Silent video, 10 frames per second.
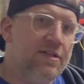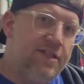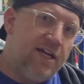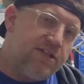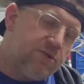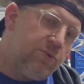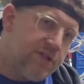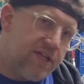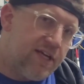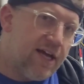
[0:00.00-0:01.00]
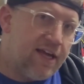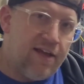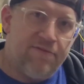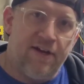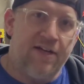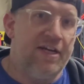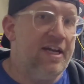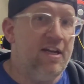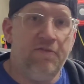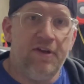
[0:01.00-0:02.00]
That is the one thing I can't find in
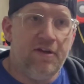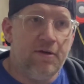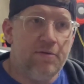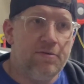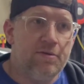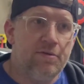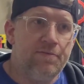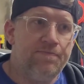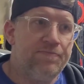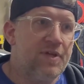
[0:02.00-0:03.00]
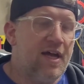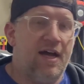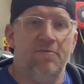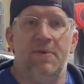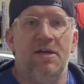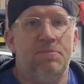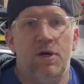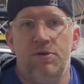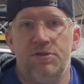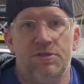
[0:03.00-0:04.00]
any videos. I've made
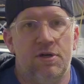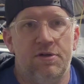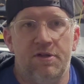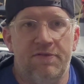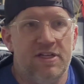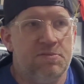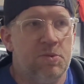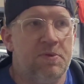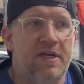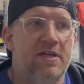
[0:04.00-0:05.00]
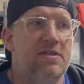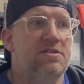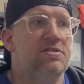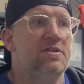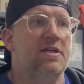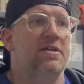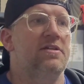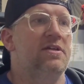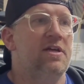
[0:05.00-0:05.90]
posts on the Facebook page, and